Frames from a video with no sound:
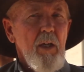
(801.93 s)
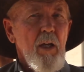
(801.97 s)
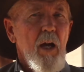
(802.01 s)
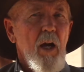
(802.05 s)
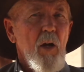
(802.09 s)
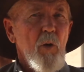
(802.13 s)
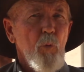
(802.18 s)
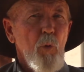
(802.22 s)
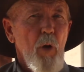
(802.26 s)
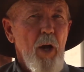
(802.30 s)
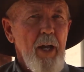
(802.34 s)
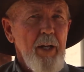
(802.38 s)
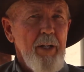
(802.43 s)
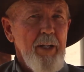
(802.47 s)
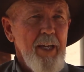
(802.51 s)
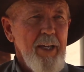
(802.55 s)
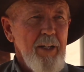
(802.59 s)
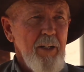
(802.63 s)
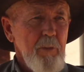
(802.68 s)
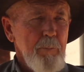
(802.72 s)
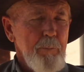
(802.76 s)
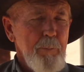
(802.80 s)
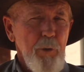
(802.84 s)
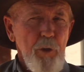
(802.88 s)
A
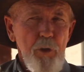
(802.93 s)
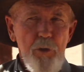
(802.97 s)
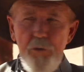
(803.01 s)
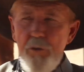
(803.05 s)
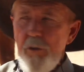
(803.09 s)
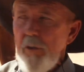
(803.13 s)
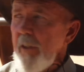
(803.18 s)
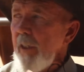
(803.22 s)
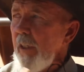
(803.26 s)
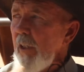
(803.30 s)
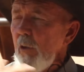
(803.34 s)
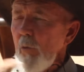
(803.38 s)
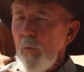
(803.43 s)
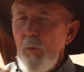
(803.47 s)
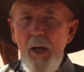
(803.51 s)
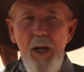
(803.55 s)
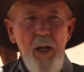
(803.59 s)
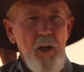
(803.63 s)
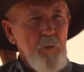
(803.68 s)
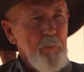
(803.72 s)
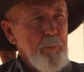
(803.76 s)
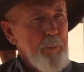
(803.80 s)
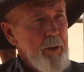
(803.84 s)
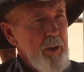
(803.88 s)
right-handed person in a
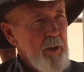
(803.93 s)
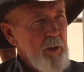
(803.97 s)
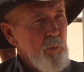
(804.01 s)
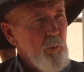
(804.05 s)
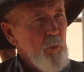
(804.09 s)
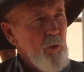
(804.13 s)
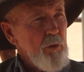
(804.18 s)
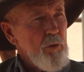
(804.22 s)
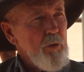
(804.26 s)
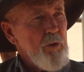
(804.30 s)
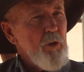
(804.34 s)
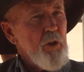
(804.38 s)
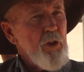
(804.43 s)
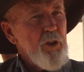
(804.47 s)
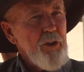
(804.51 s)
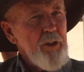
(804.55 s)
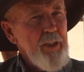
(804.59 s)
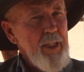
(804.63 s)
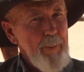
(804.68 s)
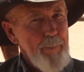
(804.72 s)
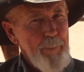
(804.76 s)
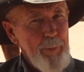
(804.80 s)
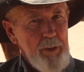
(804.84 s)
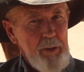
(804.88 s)
round pen will
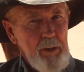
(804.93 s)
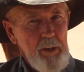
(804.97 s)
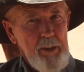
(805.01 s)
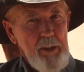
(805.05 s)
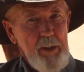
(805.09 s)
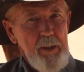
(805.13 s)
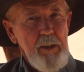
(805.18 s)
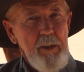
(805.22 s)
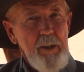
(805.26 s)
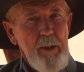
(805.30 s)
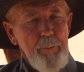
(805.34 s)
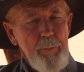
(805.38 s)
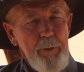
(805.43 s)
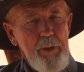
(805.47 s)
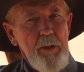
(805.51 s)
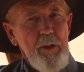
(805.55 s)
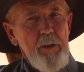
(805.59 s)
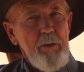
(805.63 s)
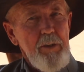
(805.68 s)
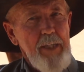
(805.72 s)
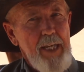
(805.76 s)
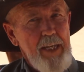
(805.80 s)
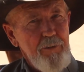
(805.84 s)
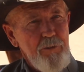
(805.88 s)
typically,
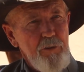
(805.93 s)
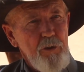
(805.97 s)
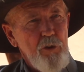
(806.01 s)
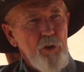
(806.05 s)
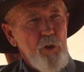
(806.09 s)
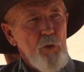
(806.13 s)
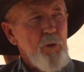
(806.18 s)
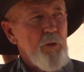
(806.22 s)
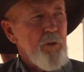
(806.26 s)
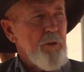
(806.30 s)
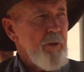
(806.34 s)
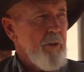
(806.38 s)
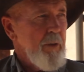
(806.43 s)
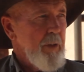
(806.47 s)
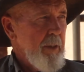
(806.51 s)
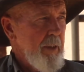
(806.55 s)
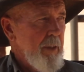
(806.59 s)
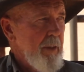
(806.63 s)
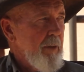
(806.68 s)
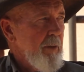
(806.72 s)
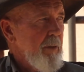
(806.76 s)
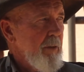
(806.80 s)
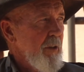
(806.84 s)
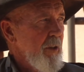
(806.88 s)
it has to do with,
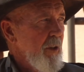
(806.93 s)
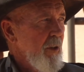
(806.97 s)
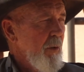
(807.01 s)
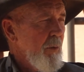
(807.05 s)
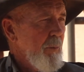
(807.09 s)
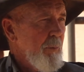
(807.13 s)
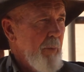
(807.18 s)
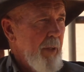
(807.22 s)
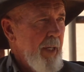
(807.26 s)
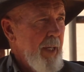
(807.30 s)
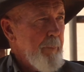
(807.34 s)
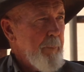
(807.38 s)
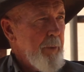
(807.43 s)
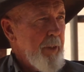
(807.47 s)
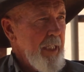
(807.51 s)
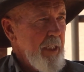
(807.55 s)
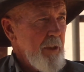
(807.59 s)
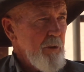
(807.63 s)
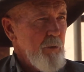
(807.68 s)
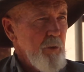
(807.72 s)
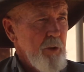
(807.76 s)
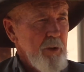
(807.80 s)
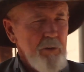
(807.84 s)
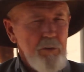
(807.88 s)

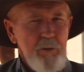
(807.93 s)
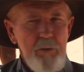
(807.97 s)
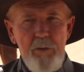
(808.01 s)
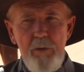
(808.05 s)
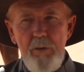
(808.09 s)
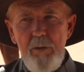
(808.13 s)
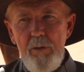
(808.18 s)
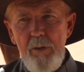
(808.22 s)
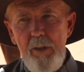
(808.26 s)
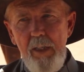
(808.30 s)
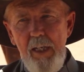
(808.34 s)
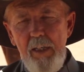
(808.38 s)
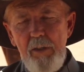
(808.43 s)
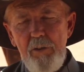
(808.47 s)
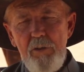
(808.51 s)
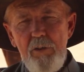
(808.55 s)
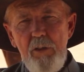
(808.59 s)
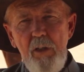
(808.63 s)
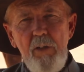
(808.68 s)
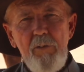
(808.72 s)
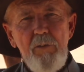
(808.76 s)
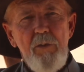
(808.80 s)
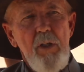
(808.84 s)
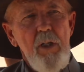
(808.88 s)
ambidextrous kind of
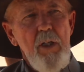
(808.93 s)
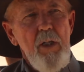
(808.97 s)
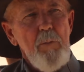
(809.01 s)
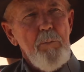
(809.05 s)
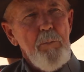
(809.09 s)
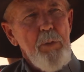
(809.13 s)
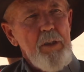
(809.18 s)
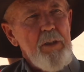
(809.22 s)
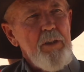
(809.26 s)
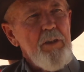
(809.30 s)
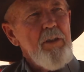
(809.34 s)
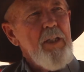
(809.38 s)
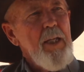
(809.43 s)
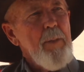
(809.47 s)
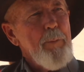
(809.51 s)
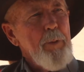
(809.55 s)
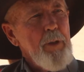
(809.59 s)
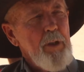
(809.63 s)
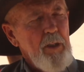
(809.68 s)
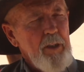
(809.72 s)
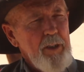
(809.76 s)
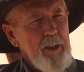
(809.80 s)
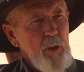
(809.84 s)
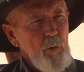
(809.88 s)
stuff, but
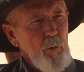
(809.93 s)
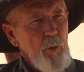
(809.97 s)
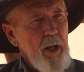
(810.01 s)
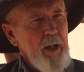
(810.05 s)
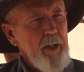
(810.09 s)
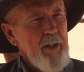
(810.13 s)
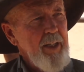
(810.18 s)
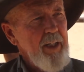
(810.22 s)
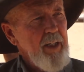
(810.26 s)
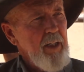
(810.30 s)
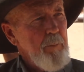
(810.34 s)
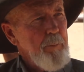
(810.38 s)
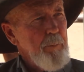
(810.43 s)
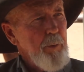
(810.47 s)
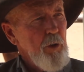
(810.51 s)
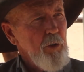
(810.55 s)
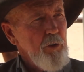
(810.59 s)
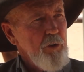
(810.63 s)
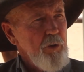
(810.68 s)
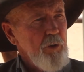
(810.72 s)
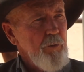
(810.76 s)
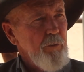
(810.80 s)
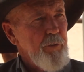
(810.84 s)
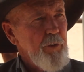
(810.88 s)
typically a right-handed
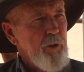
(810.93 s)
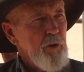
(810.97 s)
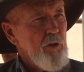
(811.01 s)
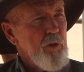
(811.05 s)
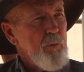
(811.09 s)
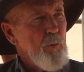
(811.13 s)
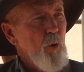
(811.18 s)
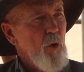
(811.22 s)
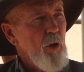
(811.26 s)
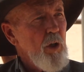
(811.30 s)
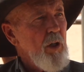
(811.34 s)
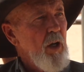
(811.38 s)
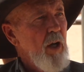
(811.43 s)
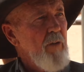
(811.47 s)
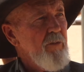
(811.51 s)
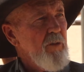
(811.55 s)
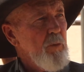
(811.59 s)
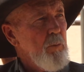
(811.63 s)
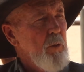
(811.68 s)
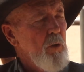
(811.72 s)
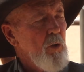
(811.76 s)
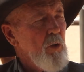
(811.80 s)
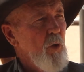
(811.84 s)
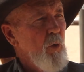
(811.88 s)
person feels more
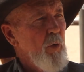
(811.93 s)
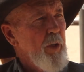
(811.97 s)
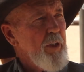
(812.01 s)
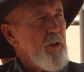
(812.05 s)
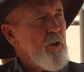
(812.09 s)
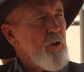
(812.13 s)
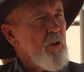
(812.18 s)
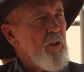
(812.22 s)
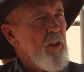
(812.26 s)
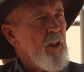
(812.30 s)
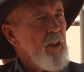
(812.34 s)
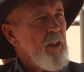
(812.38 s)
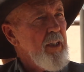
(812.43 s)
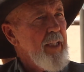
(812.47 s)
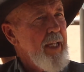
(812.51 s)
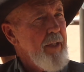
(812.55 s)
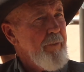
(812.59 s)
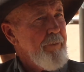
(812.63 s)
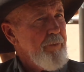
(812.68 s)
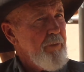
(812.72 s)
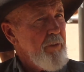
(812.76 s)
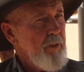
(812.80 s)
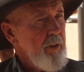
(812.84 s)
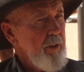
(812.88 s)
comfortable going to the
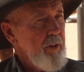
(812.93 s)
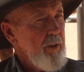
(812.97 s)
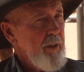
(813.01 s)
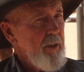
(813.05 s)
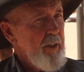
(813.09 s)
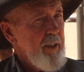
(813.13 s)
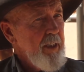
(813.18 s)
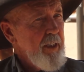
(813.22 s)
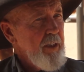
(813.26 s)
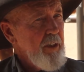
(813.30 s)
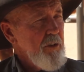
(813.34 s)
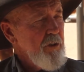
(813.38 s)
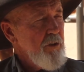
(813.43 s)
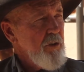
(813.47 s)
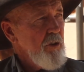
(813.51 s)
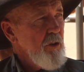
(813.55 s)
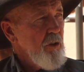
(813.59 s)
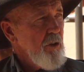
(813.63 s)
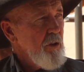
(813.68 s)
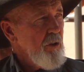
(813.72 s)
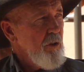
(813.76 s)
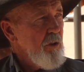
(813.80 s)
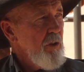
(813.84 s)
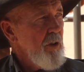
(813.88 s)
left in a
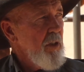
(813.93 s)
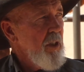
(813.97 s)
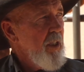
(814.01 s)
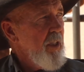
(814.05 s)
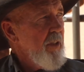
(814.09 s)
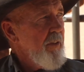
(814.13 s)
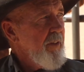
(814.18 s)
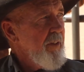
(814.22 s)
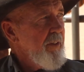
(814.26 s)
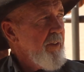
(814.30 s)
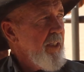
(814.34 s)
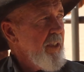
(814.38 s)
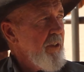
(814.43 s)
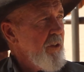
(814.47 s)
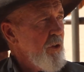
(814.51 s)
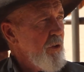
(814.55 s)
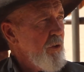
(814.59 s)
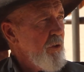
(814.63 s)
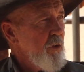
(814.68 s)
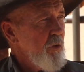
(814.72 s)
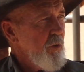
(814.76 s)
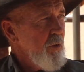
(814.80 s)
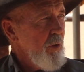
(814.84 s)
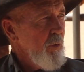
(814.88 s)
circle than they
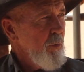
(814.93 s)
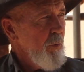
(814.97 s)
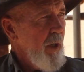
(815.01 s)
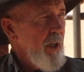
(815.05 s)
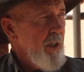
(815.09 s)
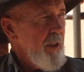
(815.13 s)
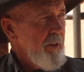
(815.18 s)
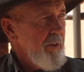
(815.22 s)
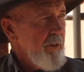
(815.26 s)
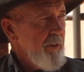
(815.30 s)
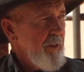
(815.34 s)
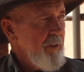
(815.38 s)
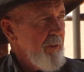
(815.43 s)
do to a right.